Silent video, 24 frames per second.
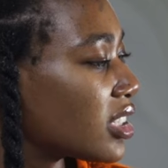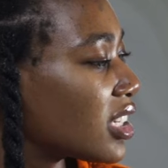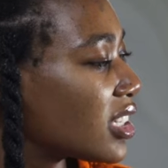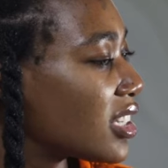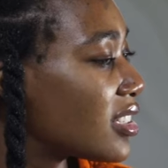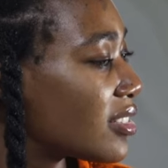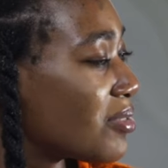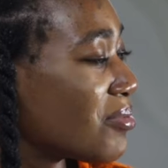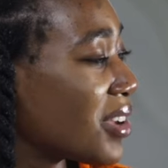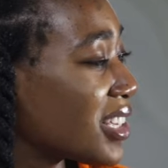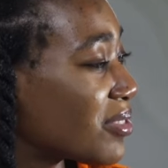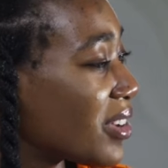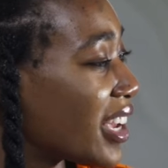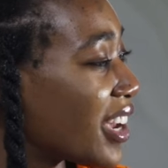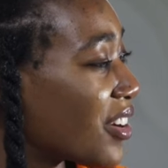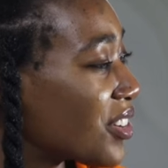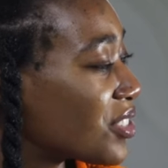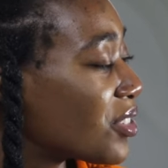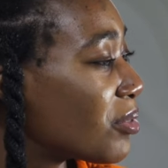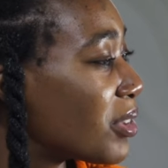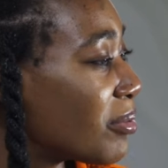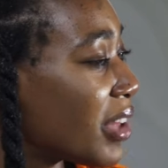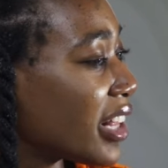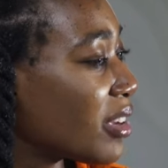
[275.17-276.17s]
I'm not the kind
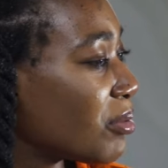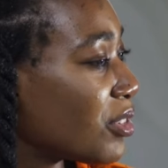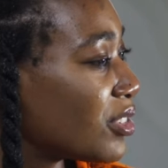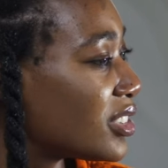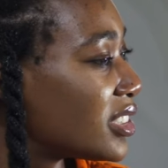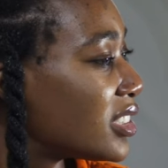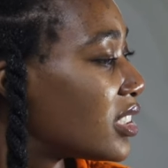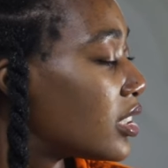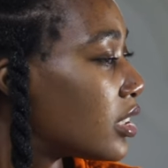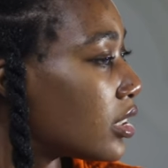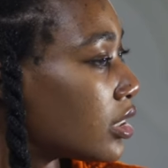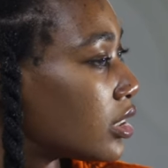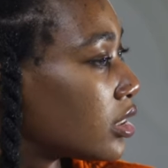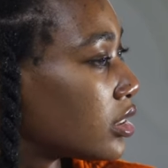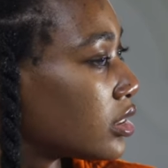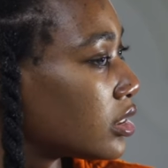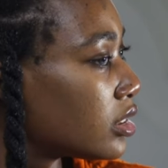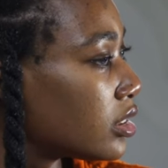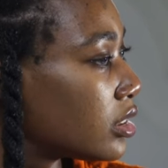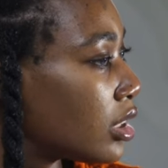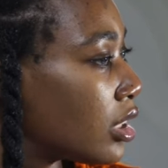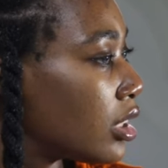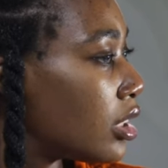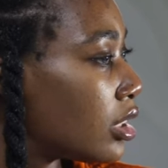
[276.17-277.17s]
of person to go
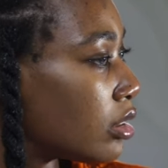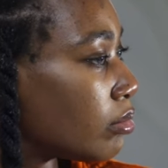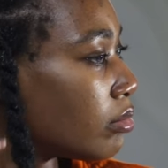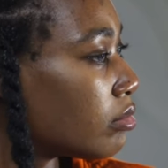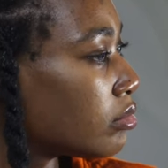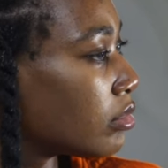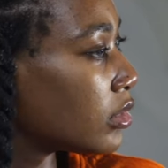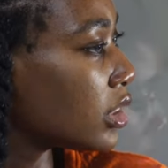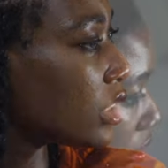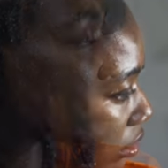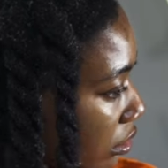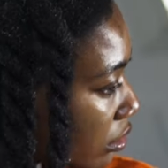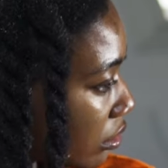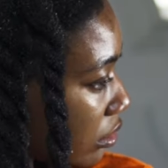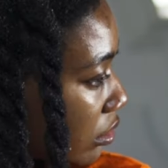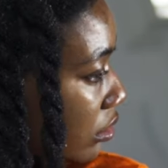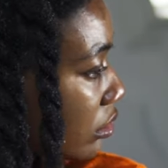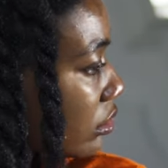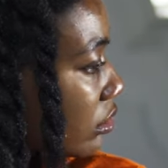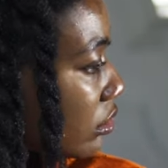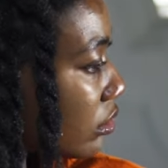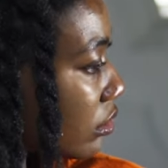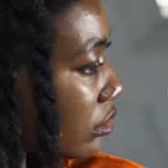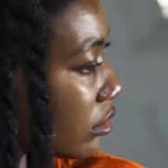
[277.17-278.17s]
long periods without washing my
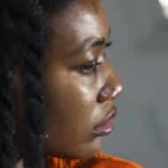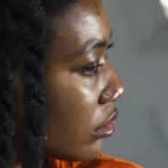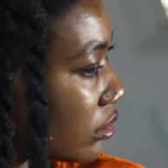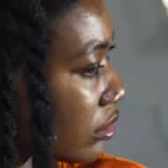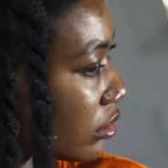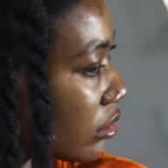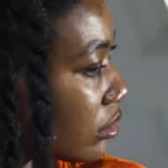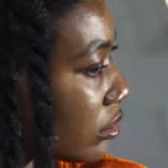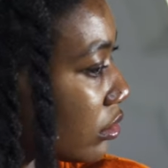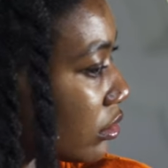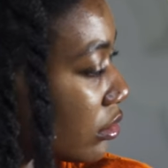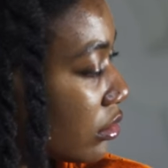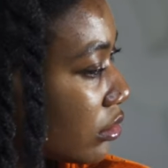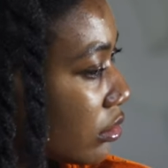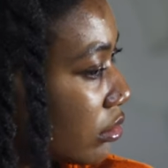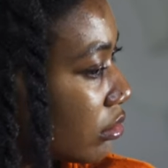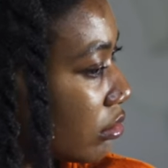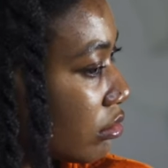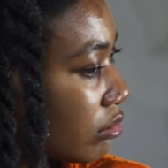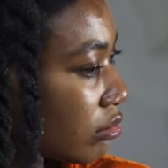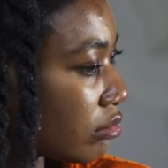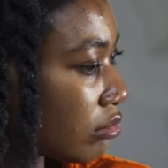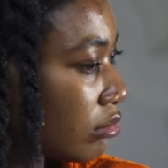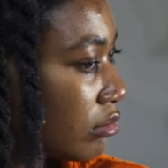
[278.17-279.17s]
hair. My scalp
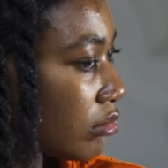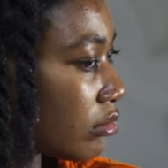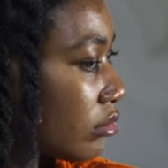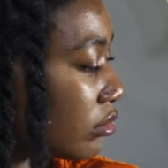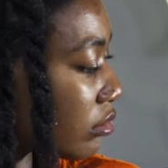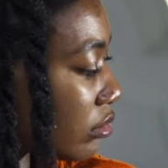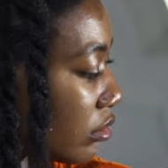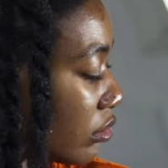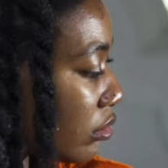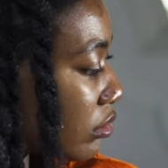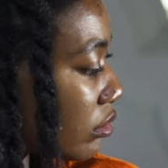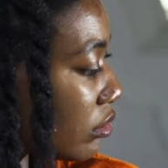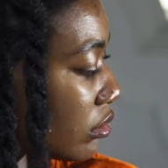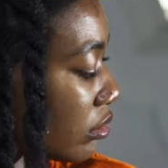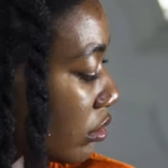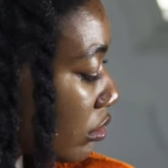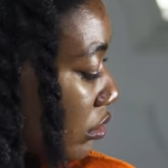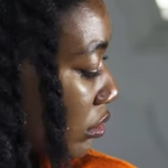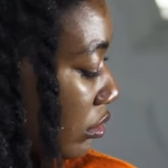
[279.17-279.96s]
is very sensitive.